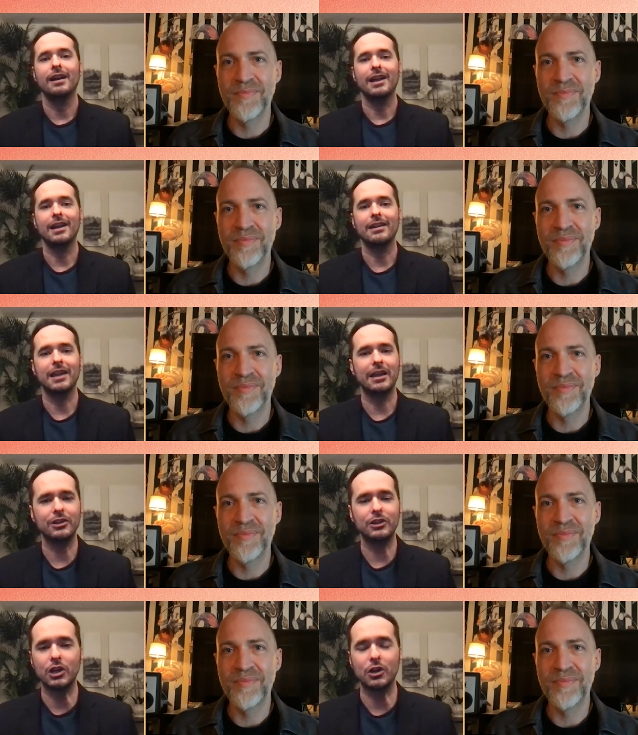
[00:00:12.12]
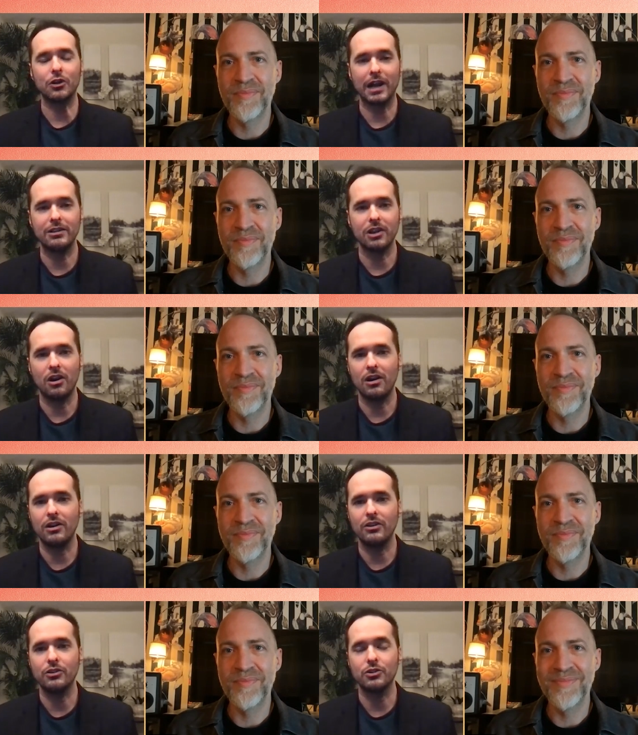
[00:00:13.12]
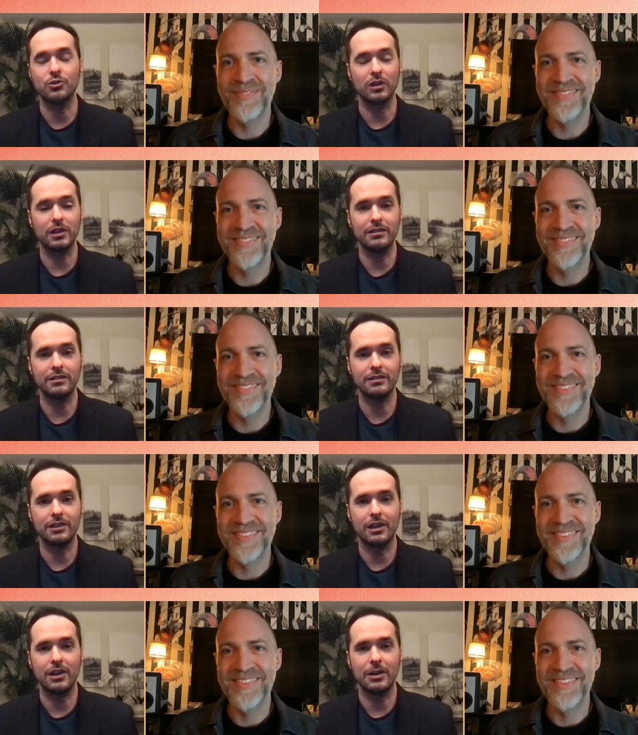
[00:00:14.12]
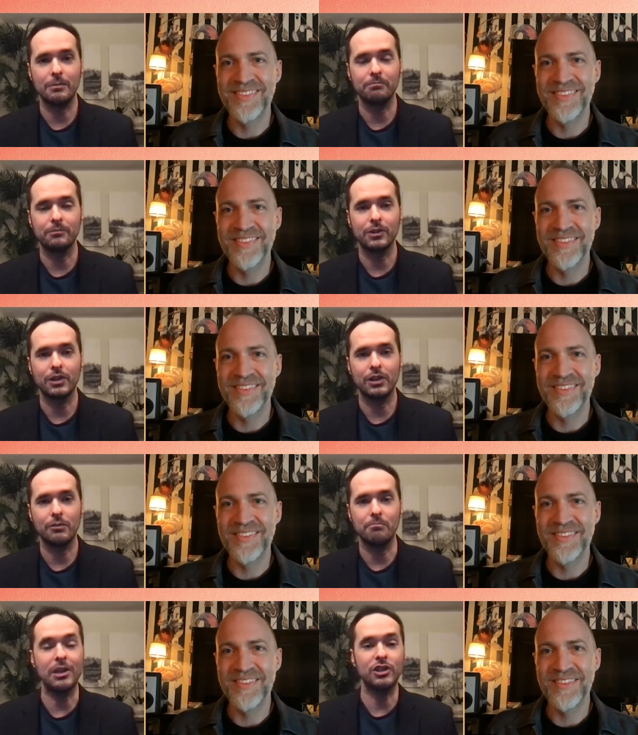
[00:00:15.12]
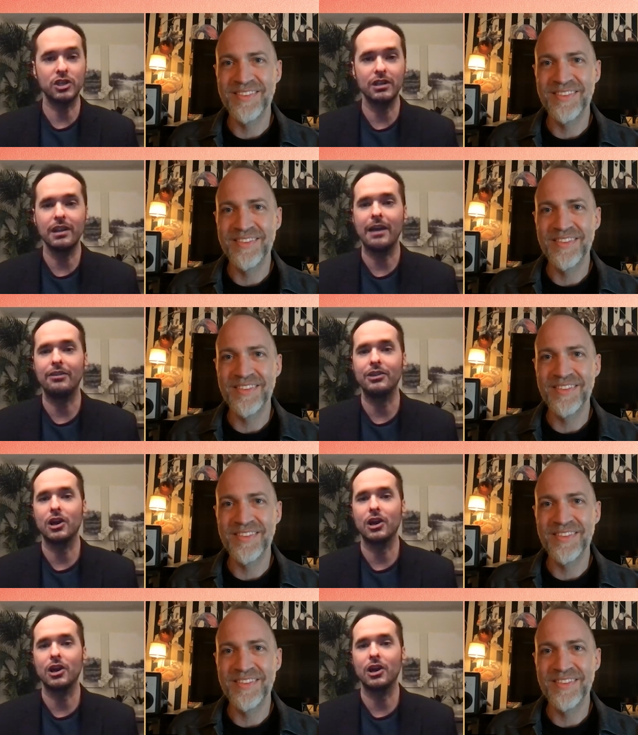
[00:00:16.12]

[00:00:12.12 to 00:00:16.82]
Speaker 1: And Nathan, congrats on the shortlist um, mention at the